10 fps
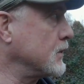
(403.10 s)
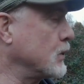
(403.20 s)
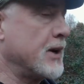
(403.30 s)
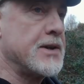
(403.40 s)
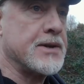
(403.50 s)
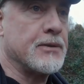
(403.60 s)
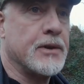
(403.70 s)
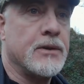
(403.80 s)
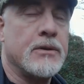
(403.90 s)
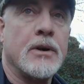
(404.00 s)
we're in
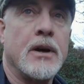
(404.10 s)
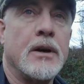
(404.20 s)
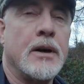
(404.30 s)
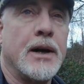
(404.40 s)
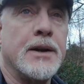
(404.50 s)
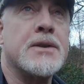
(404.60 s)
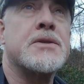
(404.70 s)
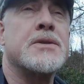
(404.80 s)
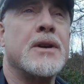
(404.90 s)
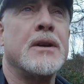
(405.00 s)
Devon uh, and
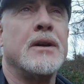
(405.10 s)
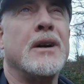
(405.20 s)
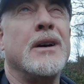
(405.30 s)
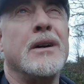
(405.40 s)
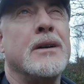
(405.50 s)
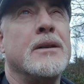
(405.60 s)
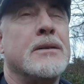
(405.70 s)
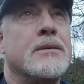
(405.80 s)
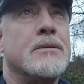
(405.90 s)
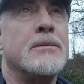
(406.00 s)
it's uh,
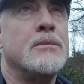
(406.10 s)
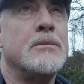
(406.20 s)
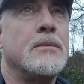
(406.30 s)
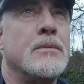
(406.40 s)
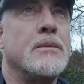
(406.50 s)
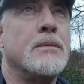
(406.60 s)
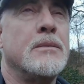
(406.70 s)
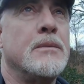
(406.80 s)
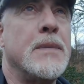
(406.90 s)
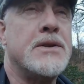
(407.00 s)

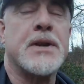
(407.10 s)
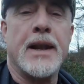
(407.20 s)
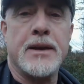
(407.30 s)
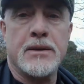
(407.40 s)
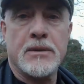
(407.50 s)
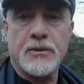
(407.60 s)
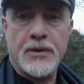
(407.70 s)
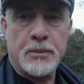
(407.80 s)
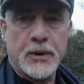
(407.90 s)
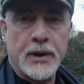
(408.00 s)
mid to late
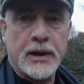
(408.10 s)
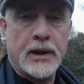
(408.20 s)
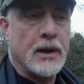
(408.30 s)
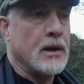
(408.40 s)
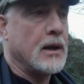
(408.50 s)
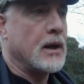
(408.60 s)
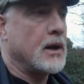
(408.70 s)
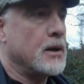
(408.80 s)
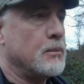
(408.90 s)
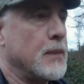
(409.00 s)
February.
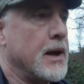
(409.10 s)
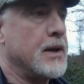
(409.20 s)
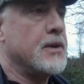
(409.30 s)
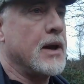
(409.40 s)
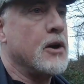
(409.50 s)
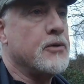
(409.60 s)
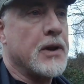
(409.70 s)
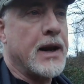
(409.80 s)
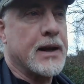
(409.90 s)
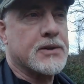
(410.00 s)
Um, in, over
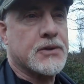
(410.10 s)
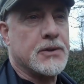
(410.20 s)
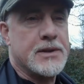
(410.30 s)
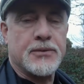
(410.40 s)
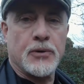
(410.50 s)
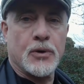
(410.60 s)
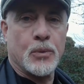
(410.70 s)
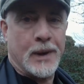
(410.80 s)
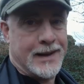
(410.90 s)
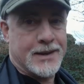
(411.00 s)
the next three to four
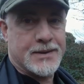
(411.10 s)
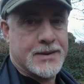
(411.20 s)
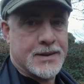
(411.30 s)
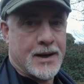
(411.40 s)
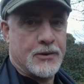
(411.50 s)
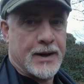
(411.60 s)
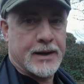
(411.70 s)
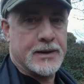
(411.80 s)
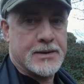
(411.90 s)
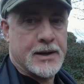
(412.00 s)
weeks, I
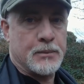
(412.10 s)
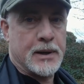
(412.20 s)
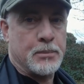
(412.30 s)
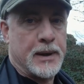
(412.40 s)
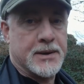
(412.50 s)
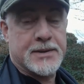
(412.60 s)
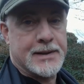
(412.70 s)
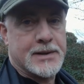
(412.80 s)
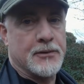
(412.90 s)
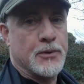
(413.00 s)
reckon, is going to be the peak
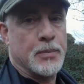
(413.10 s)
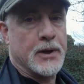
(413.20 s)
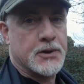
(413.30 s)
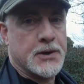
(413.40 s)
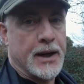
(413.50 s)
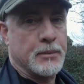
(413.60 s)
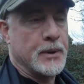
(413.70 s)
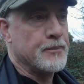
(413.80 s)
season for birch sap.